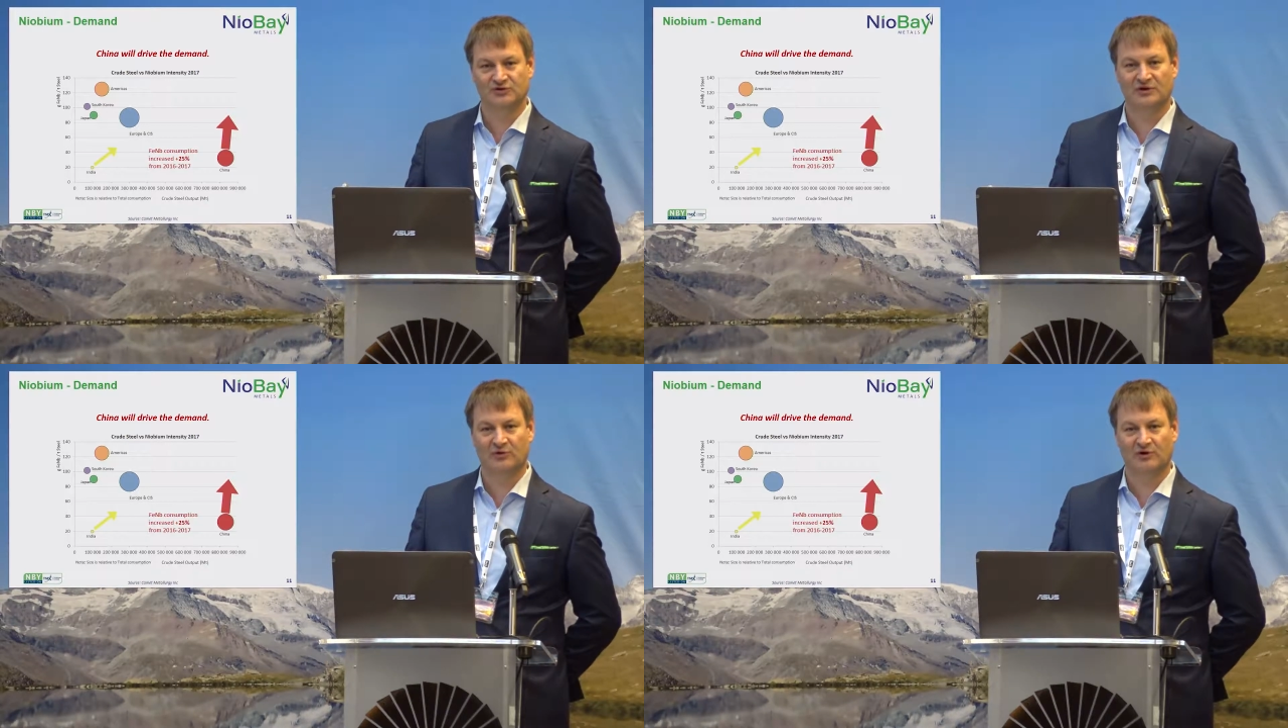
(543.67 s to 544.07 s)

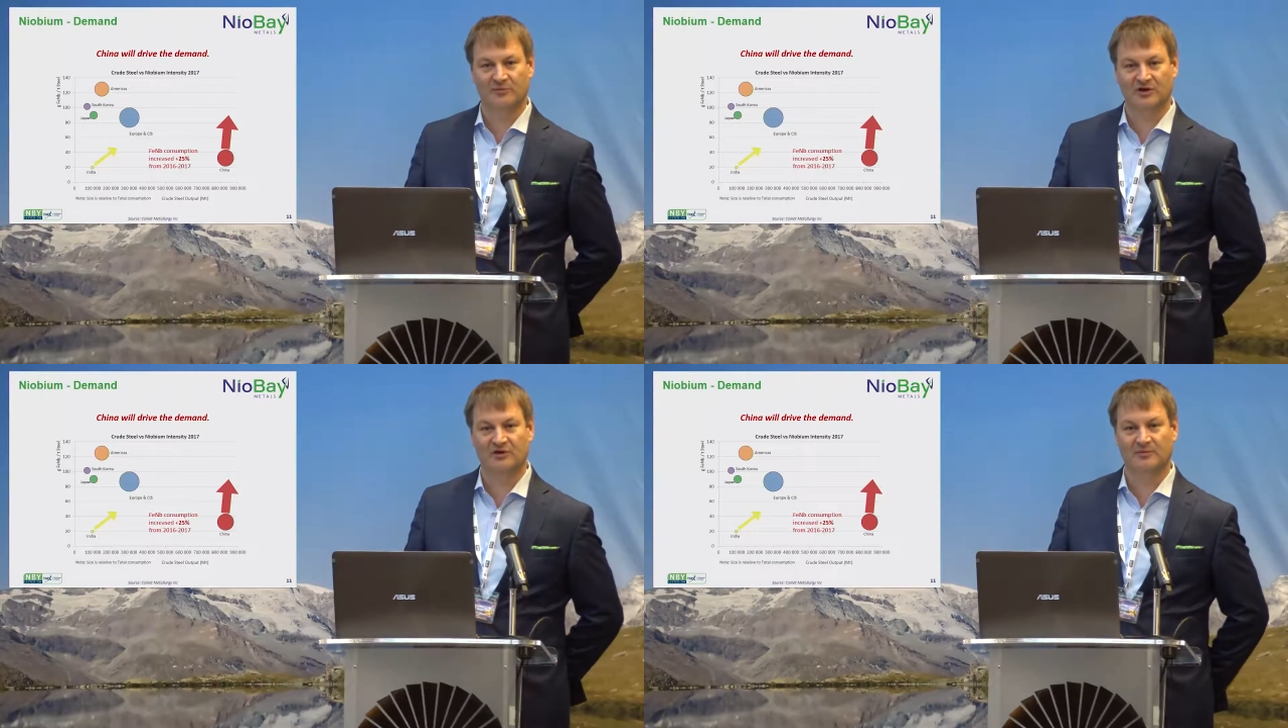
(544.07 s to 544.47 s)
They want to
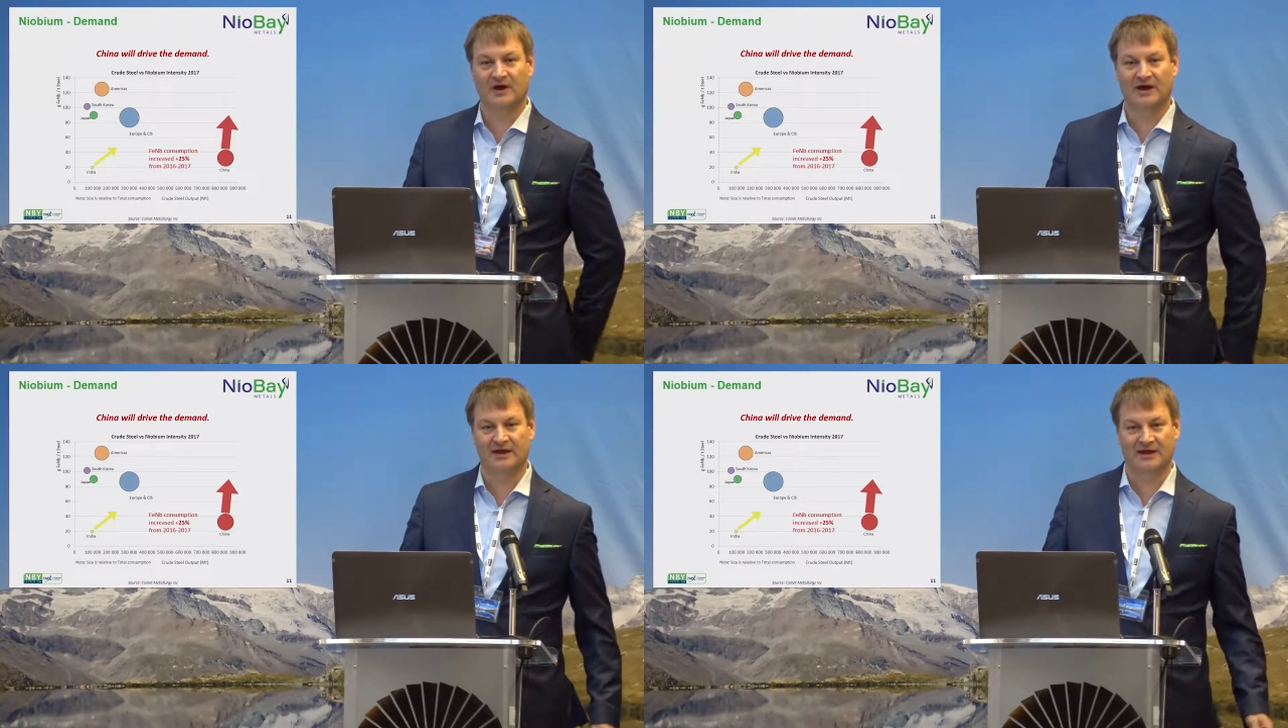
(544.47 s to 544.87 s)
become a
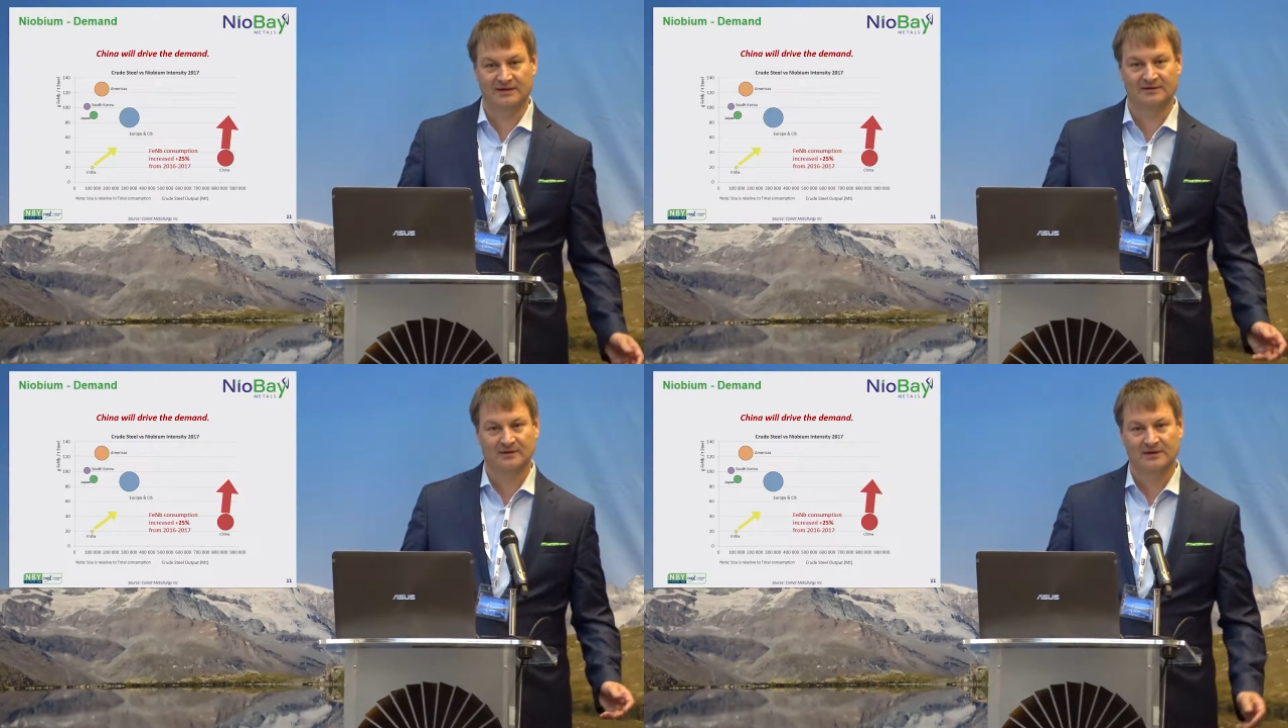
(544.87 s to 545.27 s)

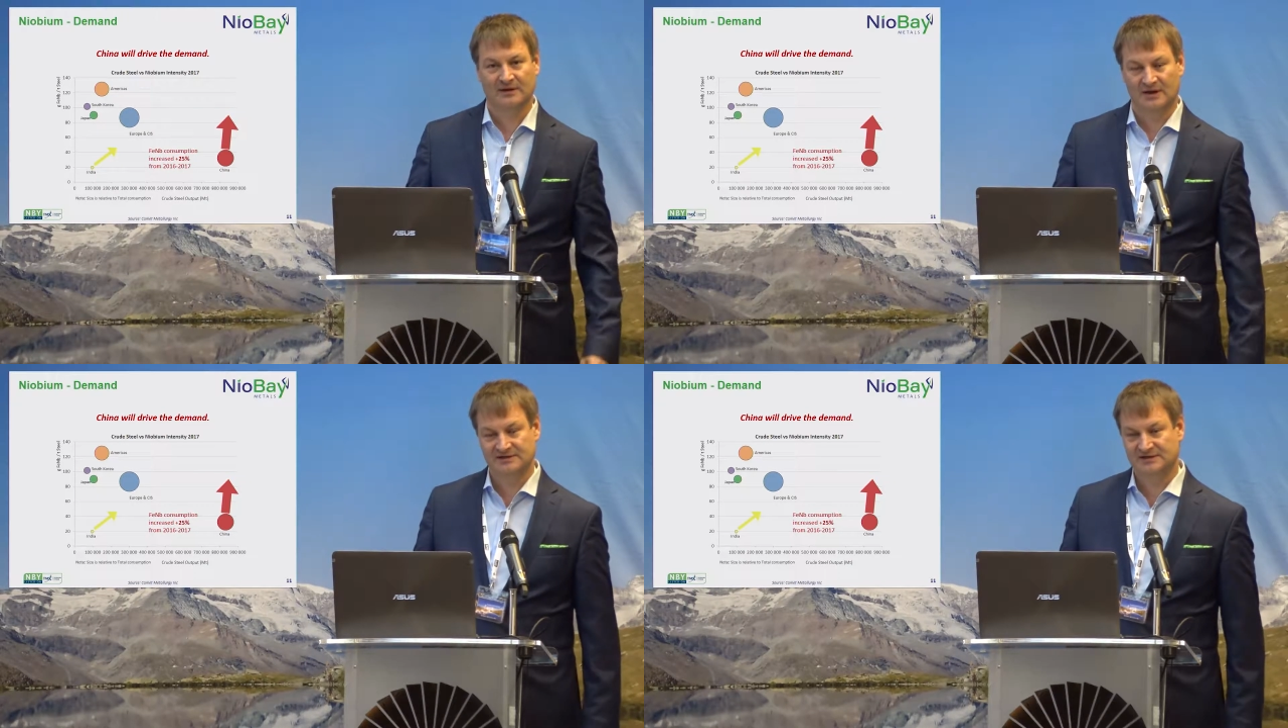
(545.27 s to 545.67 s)
high-end
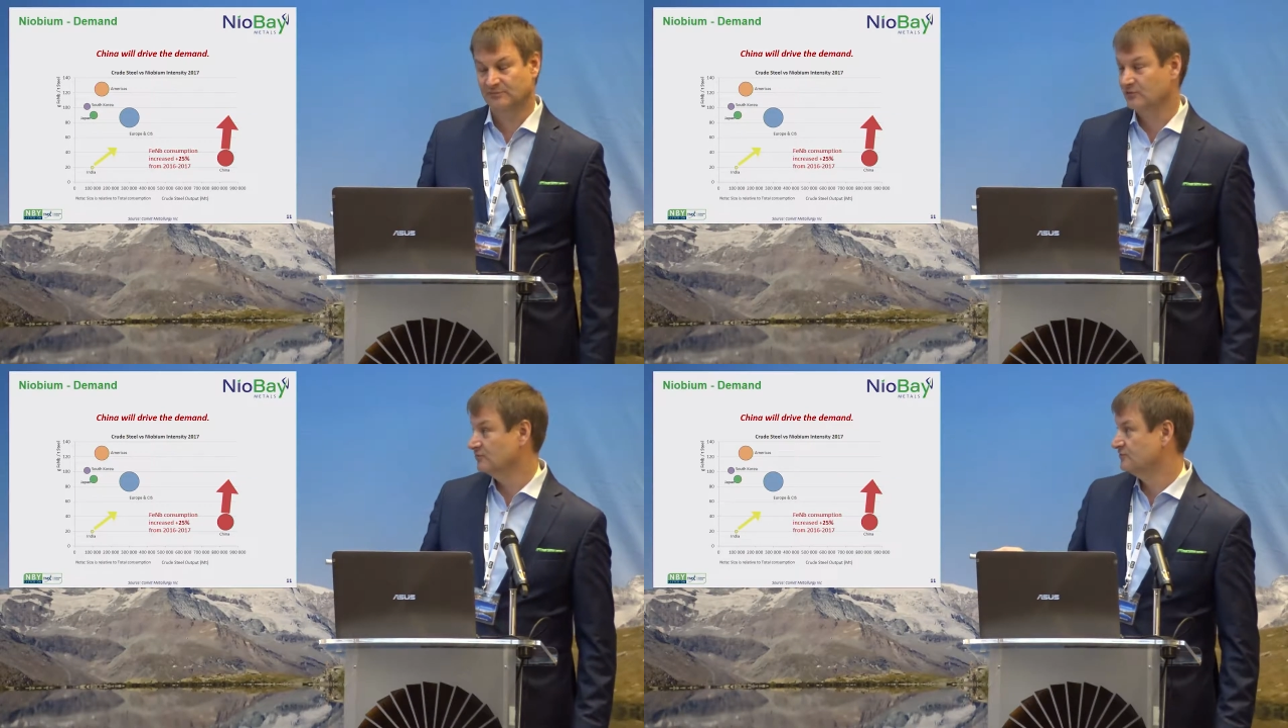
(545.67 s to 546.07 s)
steel
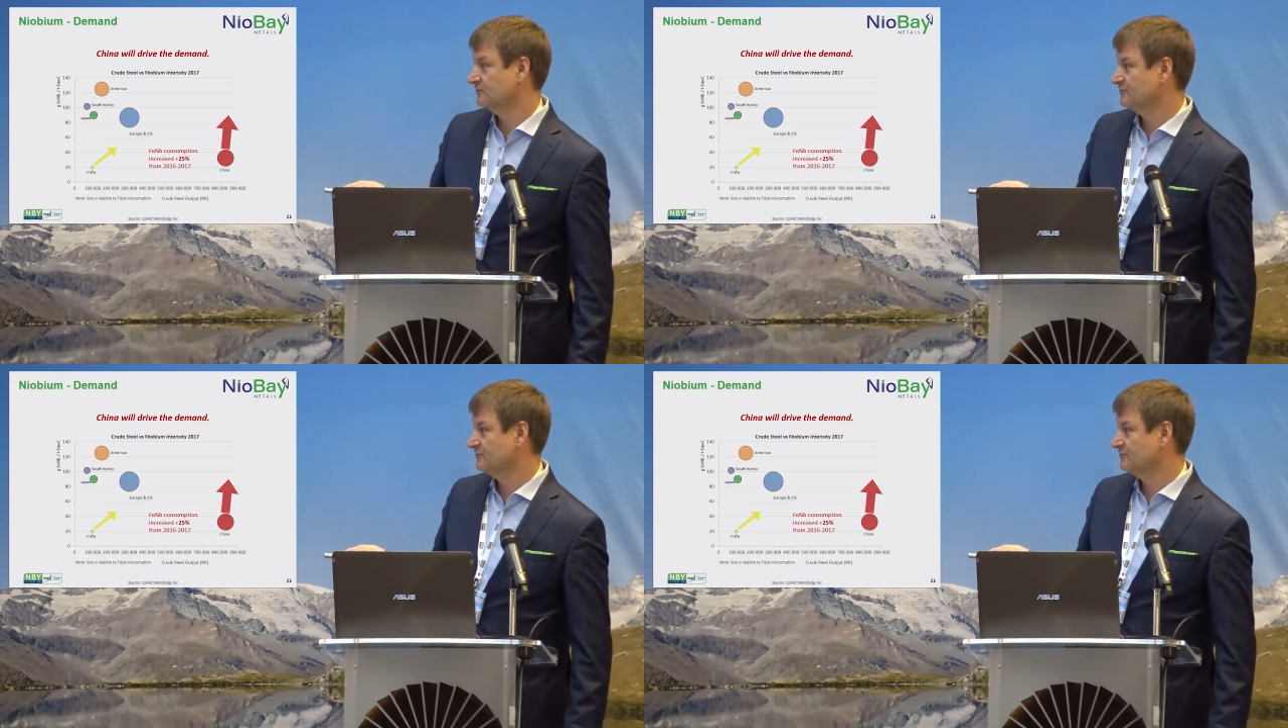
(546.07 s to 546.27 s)
producer.